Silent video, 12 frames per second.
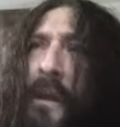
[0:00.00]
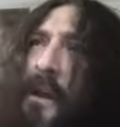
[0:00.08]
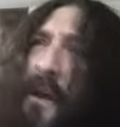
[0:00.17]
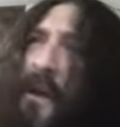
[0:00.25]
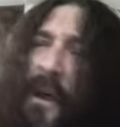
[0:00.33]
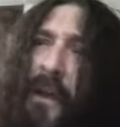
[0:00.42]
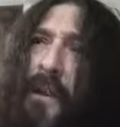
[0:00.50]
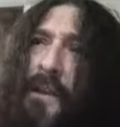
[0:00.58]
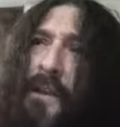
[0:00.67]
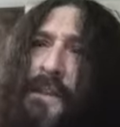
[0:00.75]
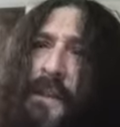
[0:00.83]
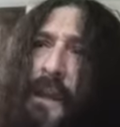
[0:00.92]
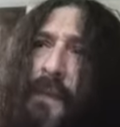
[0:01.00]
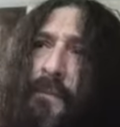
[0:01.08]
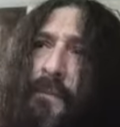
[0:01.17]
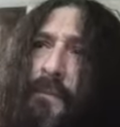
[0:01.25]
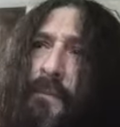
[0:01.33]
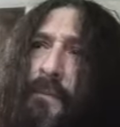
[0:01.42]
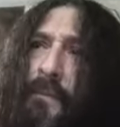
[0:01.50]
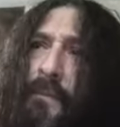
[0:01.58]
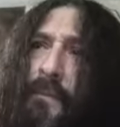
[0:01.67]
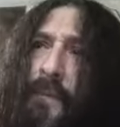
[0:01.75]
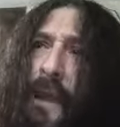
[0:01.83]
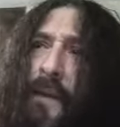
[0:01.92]
let's see,
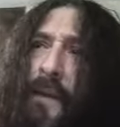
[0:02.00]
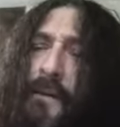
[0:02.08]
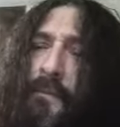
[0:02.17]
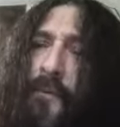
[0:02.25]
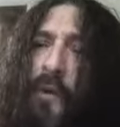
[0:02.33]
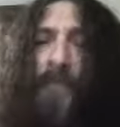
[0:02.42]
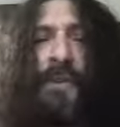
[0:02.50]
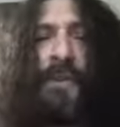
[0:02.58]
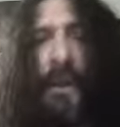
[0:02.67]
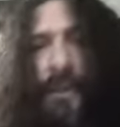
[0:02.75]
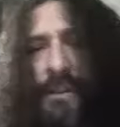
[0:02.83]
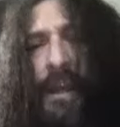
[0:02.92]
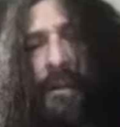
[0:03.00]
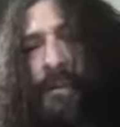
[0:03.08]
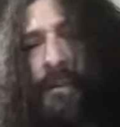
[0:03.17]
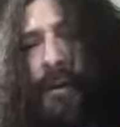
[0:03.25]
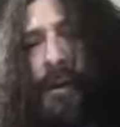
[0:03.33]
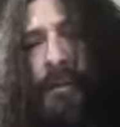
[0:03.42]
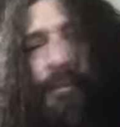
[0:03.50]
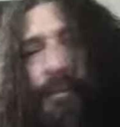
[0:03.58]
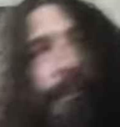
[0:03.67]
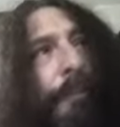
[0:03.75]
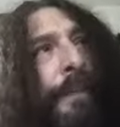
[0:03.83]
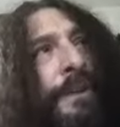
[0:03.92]
like Crumbsuckers, that
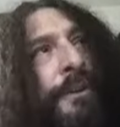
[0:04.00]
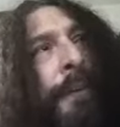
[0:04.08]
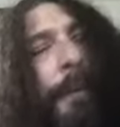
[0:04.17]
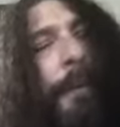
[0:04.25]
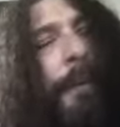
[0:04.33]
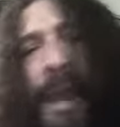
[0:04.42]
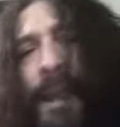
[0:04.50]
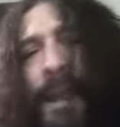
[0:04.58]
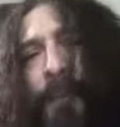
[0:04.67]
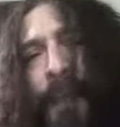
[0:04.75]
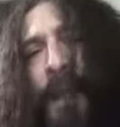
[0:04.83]
Beast on My Back came out in